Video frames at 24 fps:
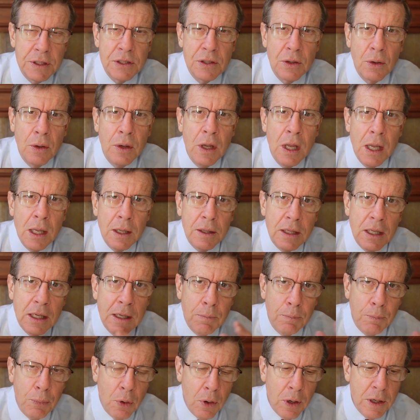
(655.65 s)
So the
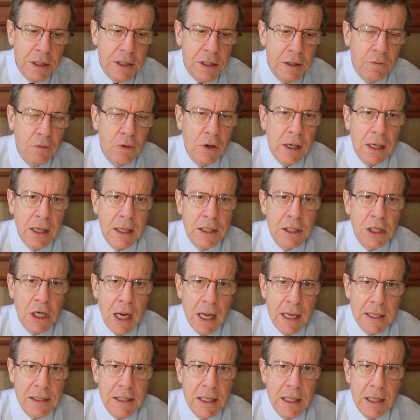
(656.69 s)
importance of
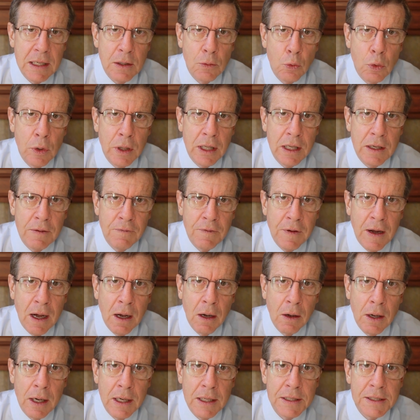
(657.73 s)
religiosity really
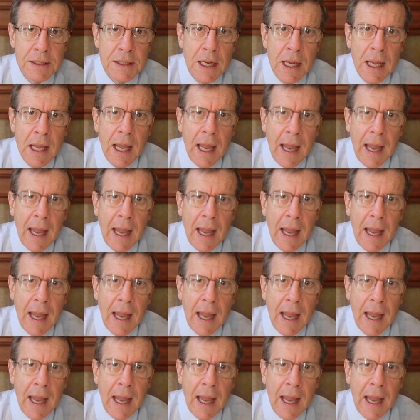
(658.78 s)
varies.